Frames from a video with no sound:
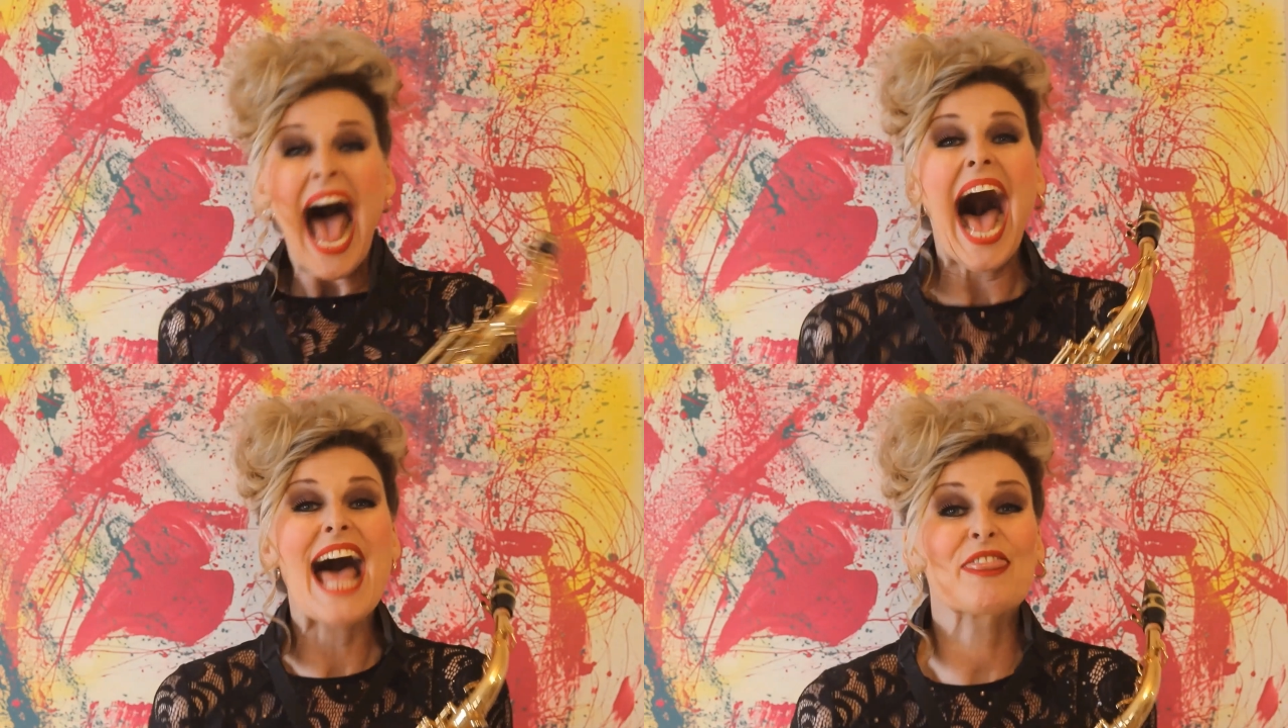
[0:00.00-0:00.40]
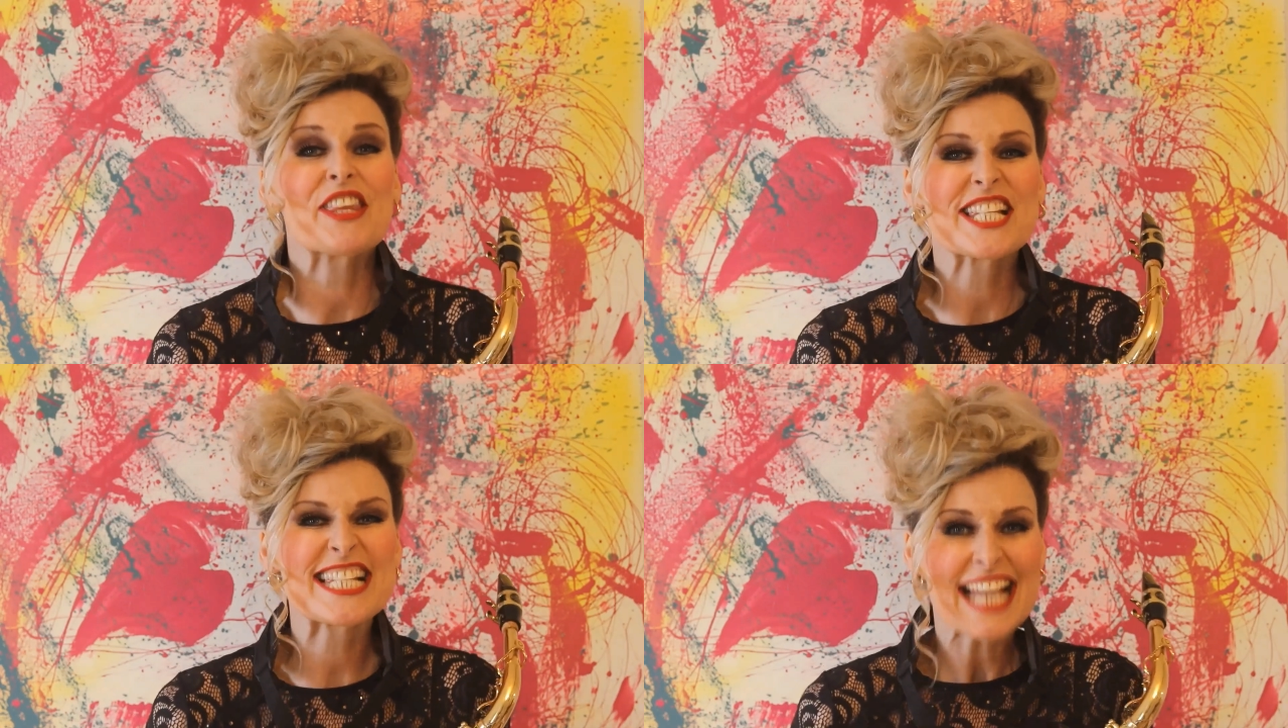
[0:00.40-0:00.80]
and
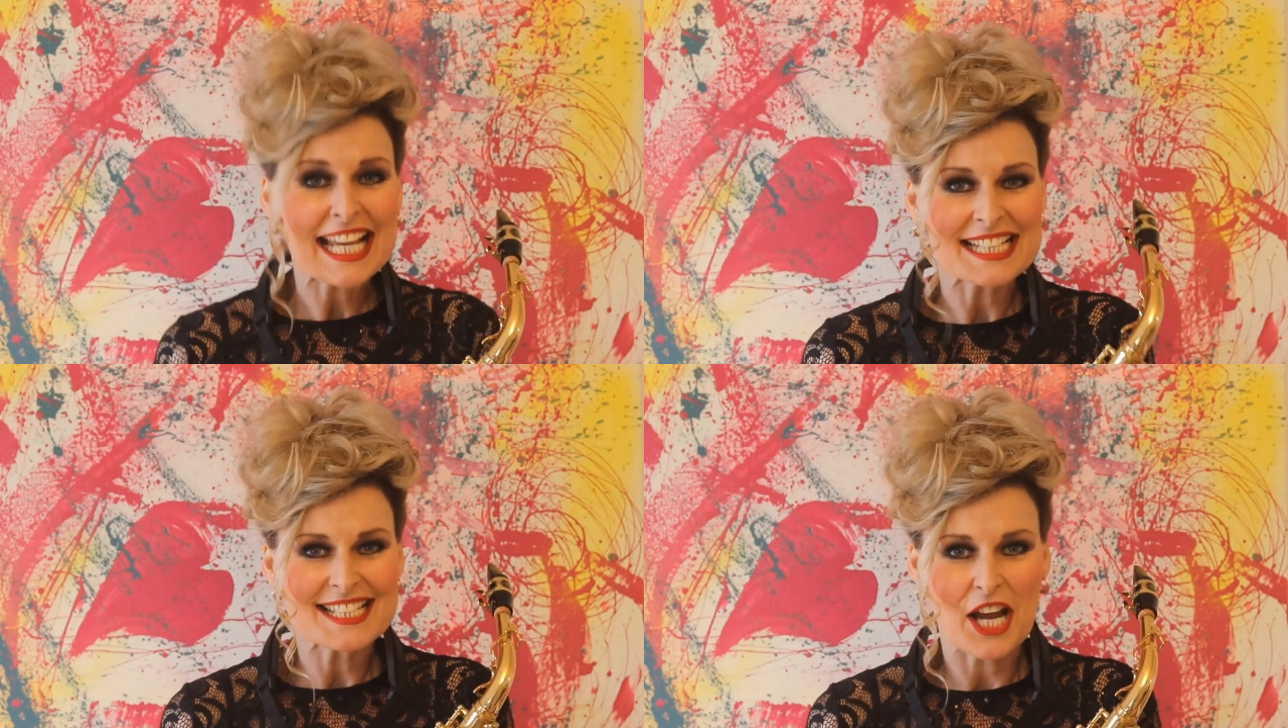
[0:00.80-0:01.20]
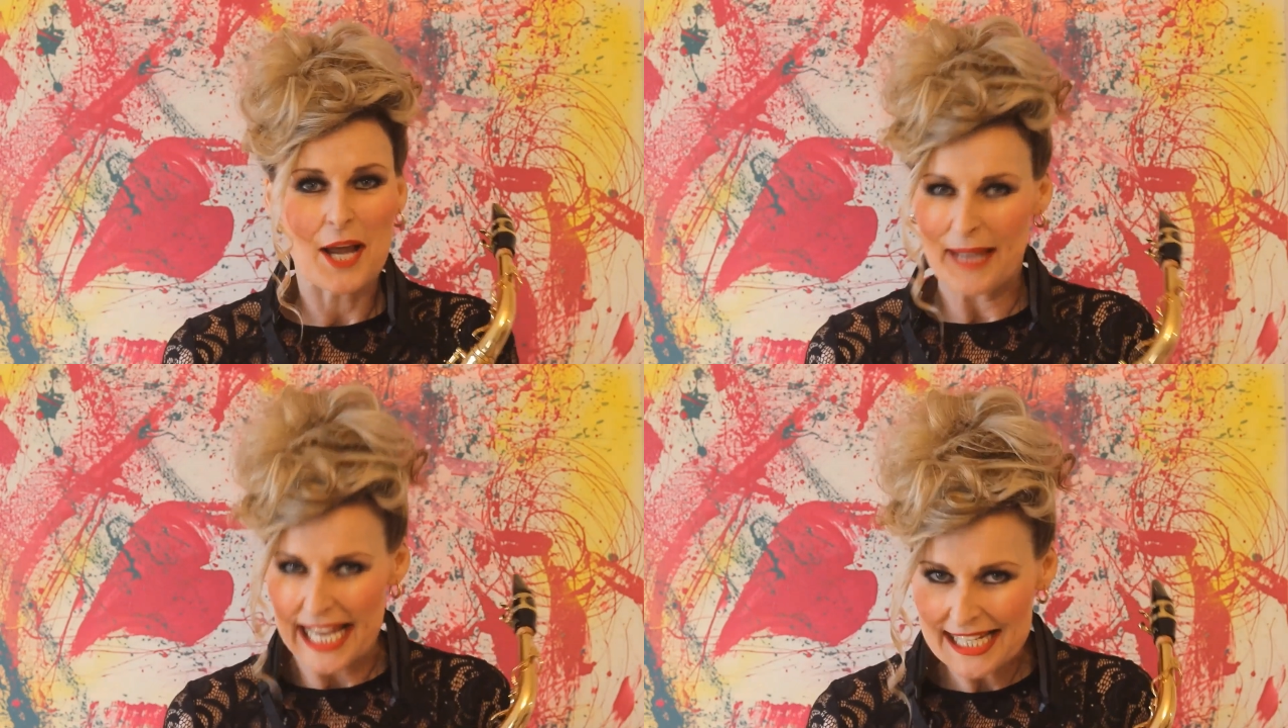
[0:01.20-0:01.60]
the second
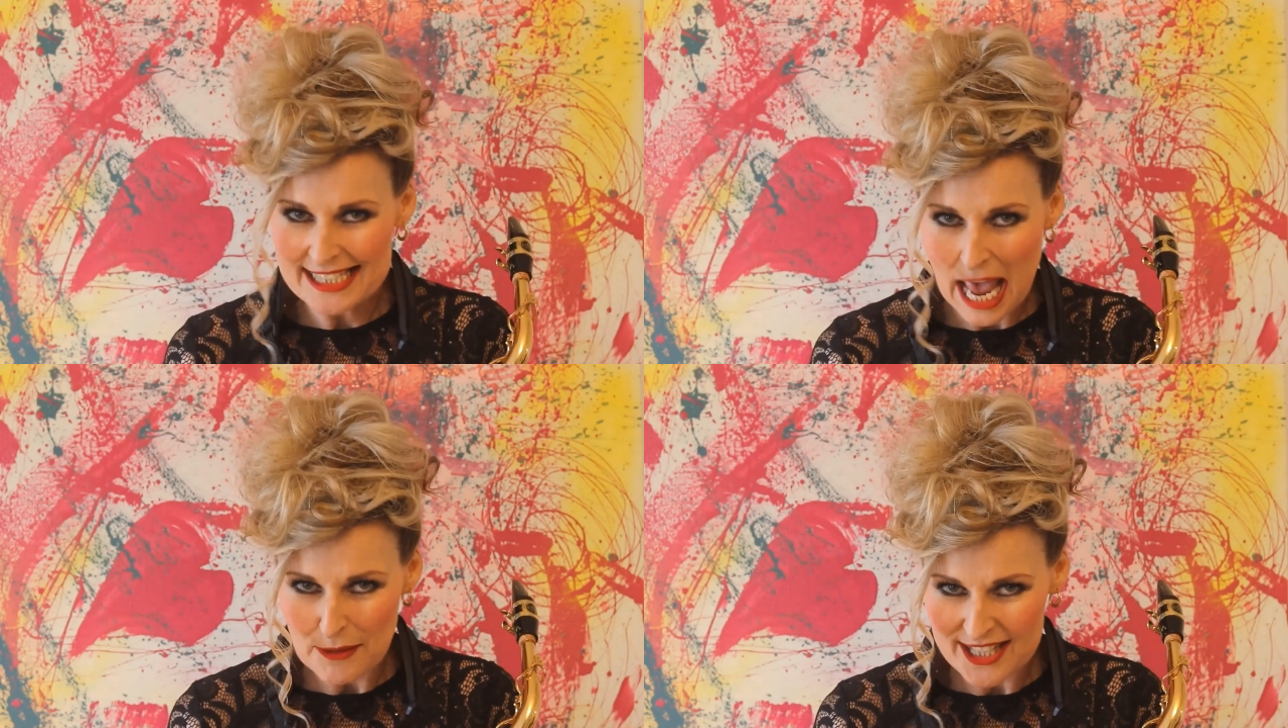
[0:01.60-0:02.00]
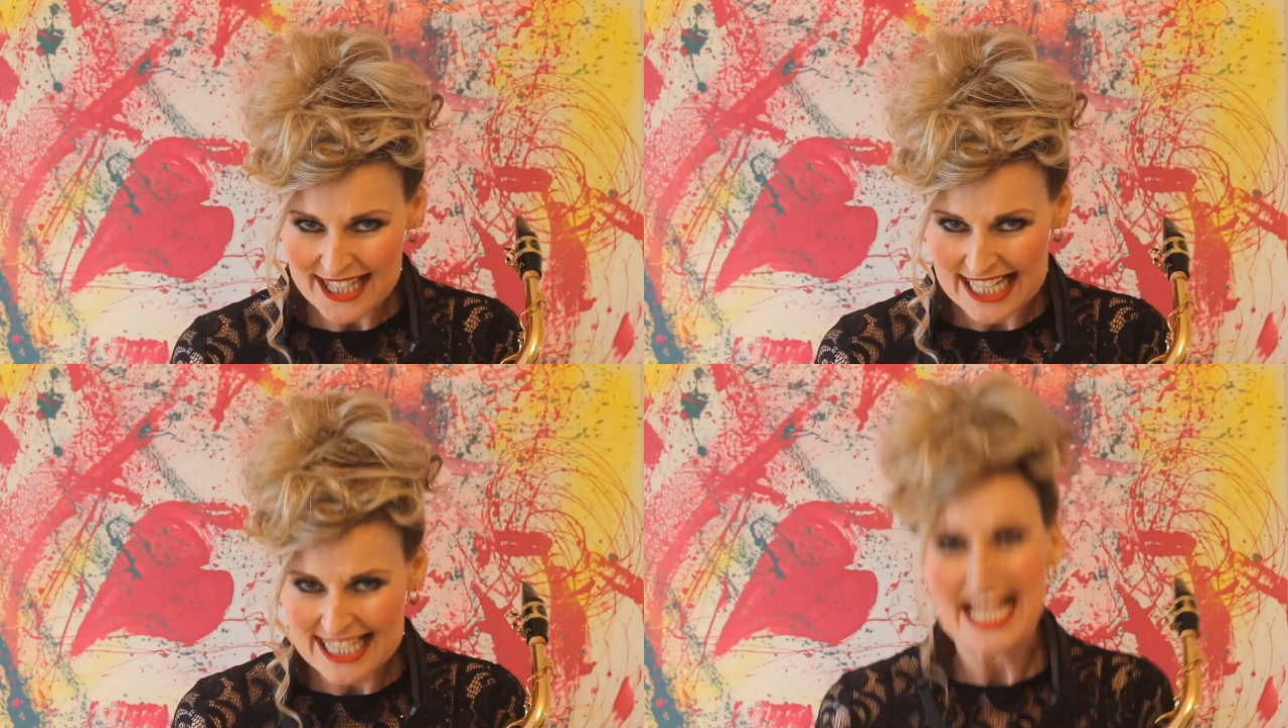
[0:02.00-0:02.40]
time he
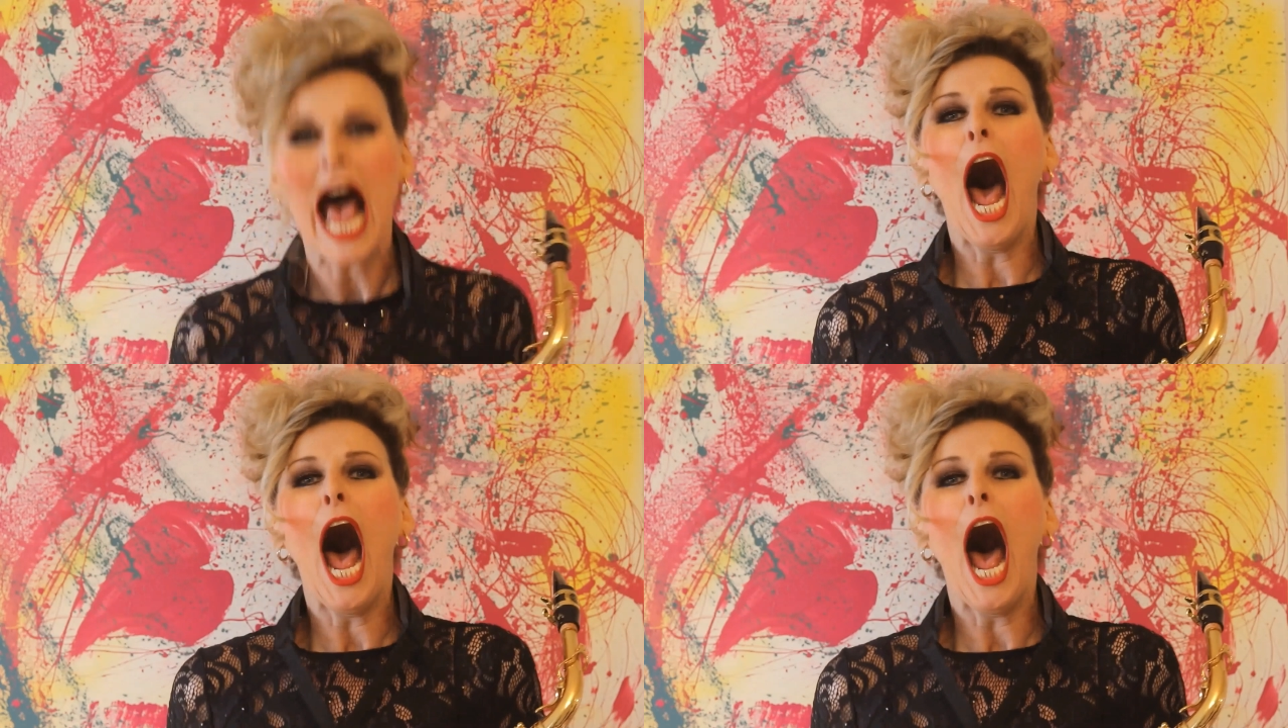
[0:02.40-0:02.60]
announces